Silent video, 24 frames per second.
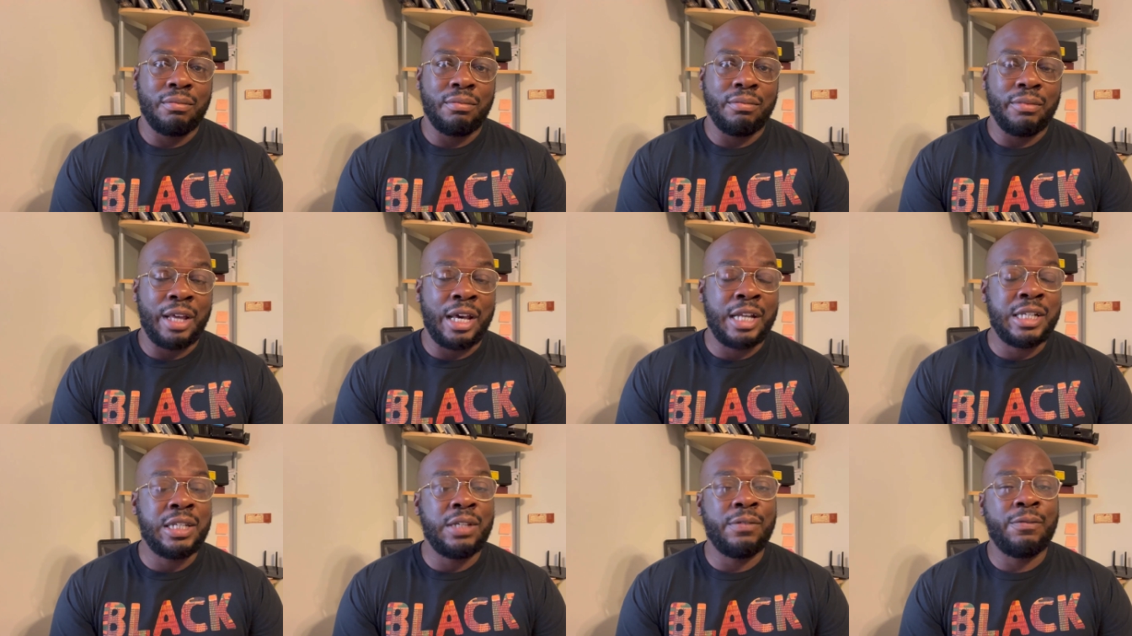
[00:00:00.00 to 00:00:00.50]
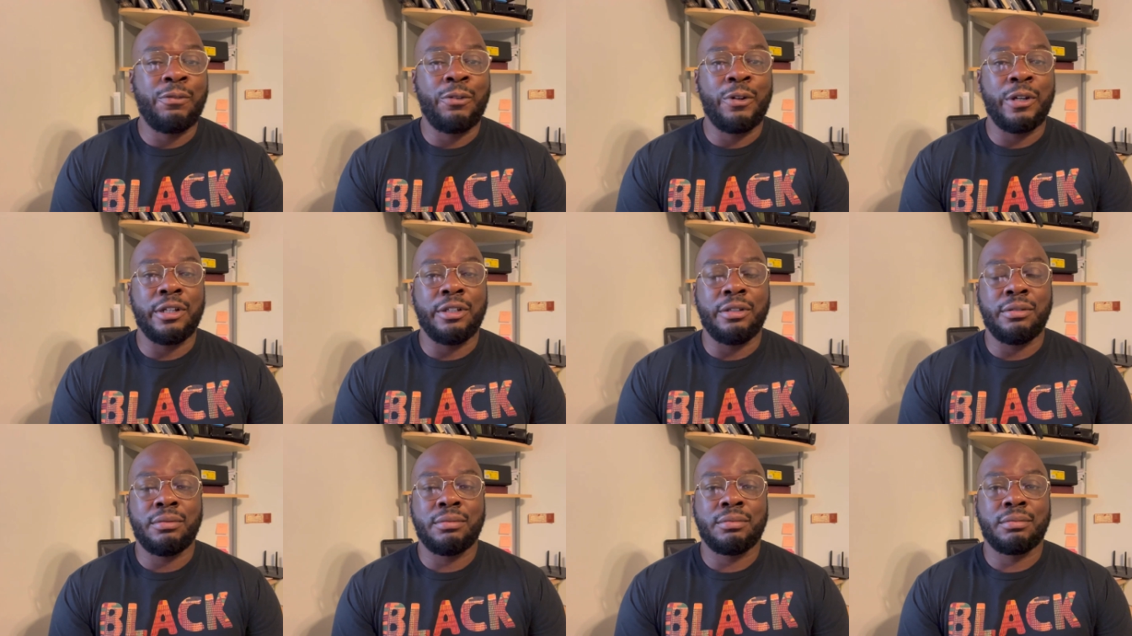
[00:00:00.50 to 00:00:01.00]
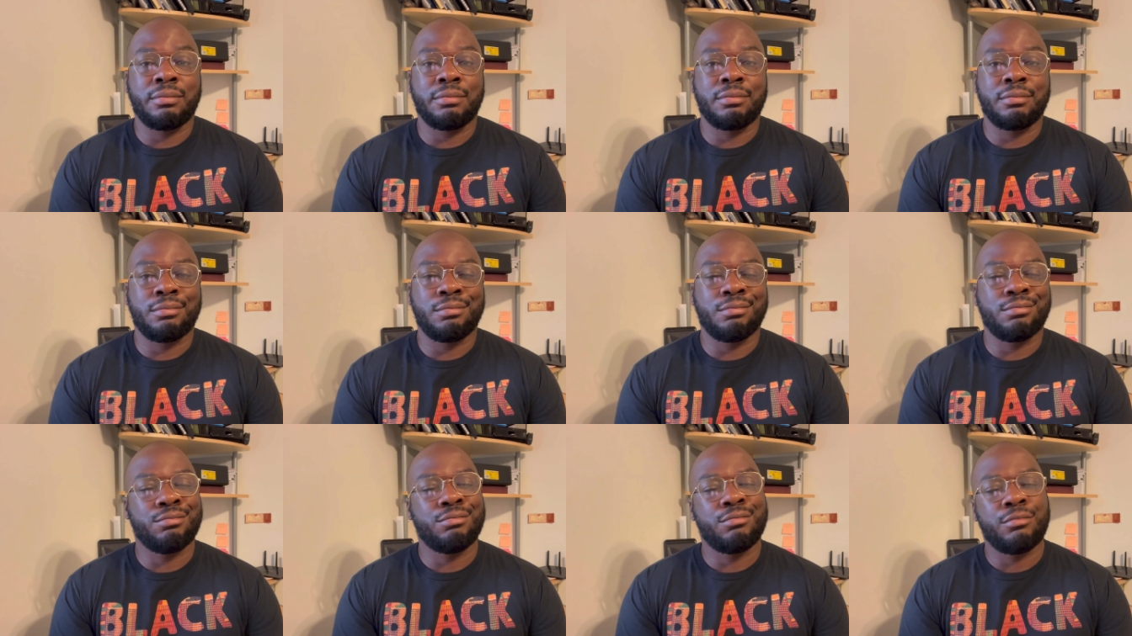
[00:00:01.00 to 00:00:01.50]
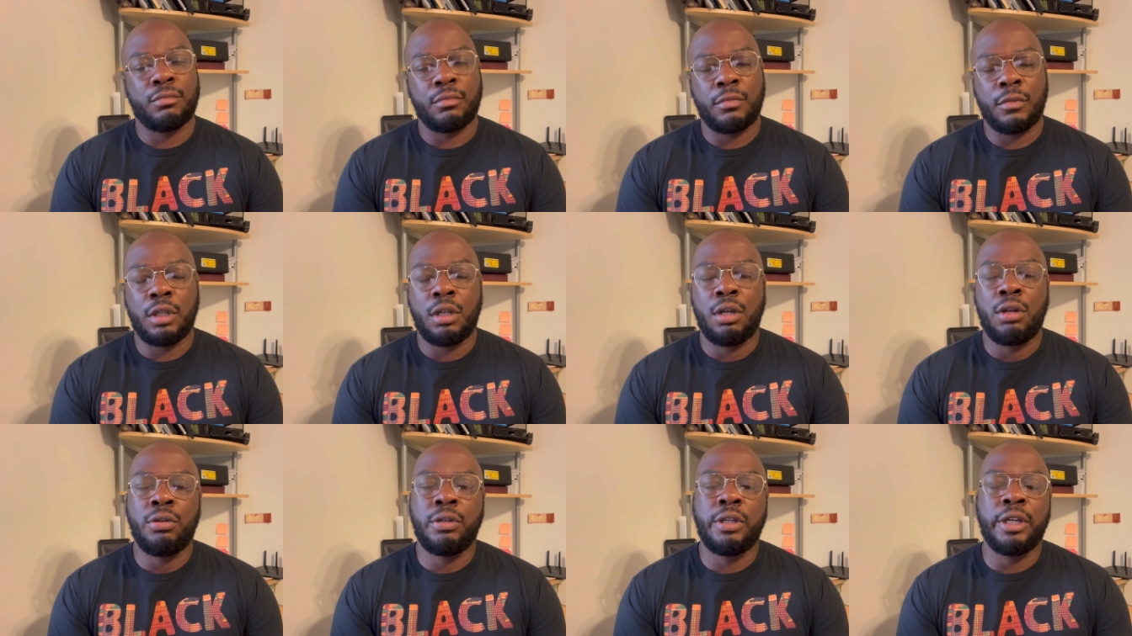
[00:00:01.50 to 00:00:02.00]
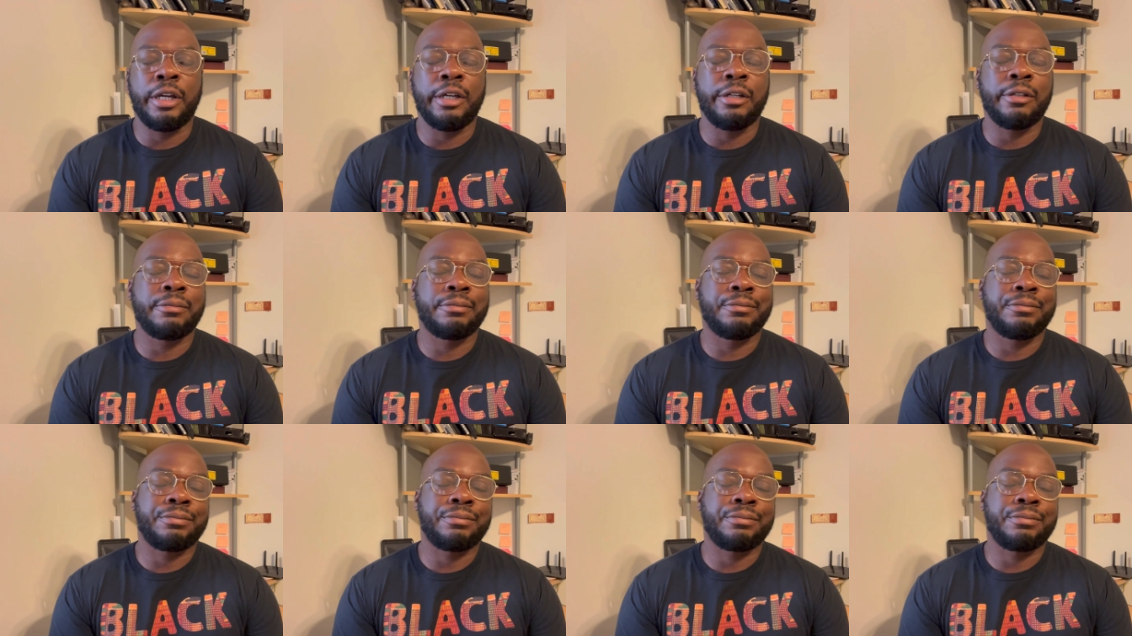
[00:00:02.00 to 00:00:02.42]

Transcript: That's your friend. Okay.